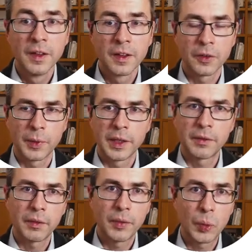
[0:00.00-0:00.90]
So
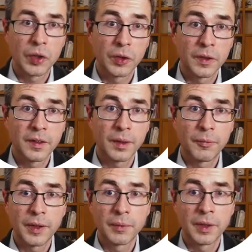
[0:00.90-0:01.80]
whenever we return
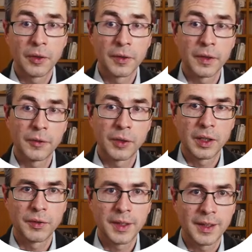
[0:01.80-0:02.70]
something, we also have to
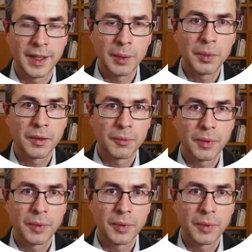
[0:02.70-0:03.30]
give it a name